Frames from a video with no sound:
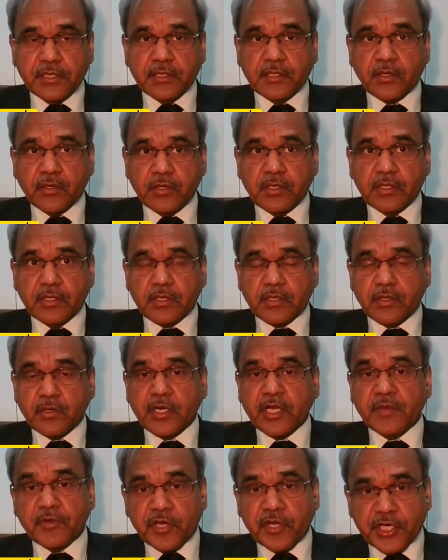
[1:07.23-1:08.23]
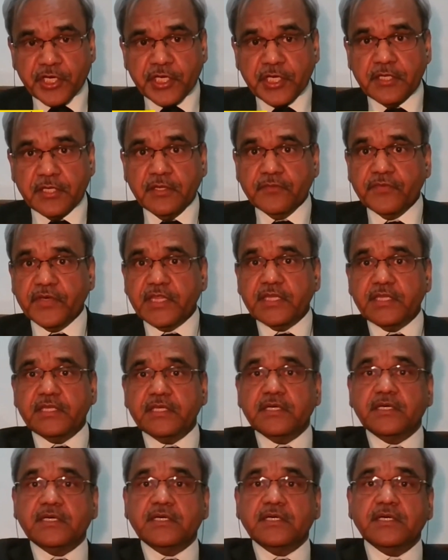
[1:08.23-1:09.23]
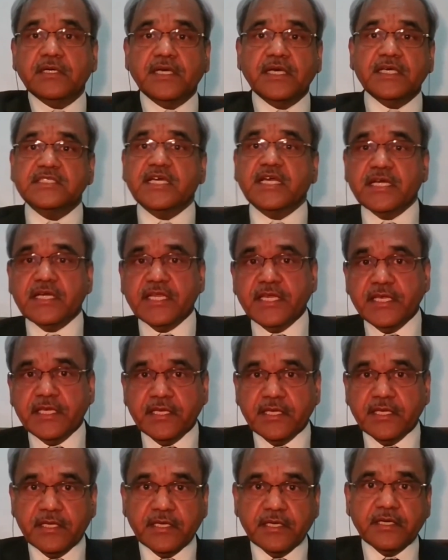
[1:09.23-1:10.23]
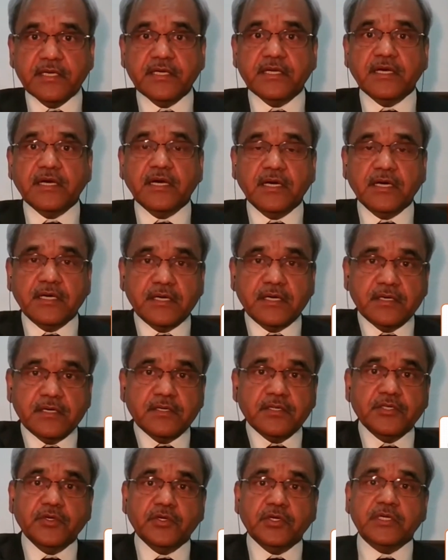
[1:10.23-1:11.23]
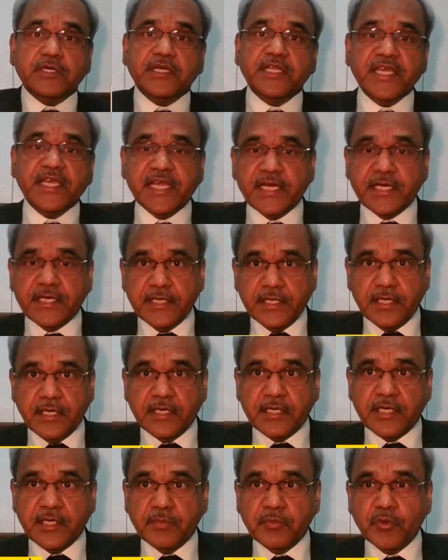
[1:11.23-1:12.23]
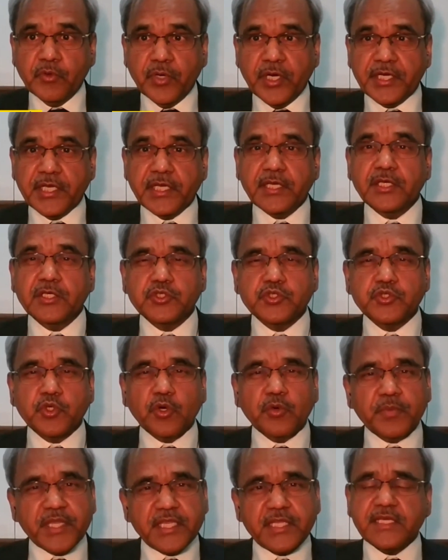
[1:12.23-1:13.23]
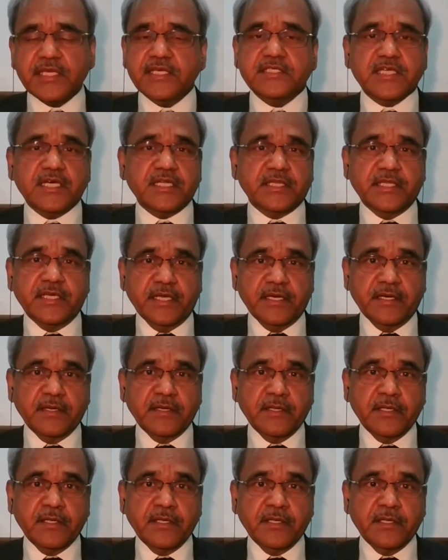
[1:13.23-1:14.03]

corroboration with SRT or your TAT or WAT? So many things are there.